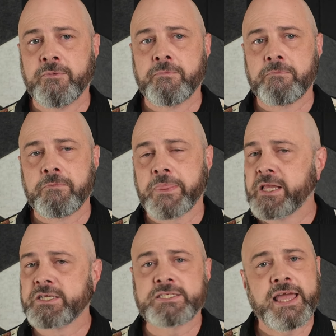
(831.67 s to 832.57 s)
then
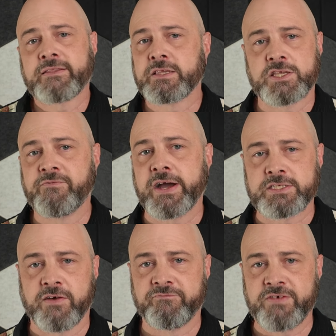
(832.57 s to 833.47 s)
just take this advice
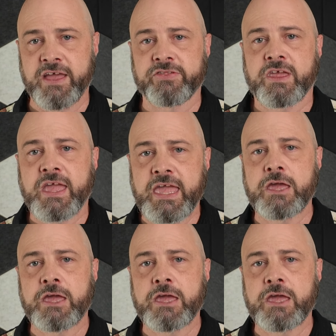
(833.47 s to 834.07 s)
on faith. It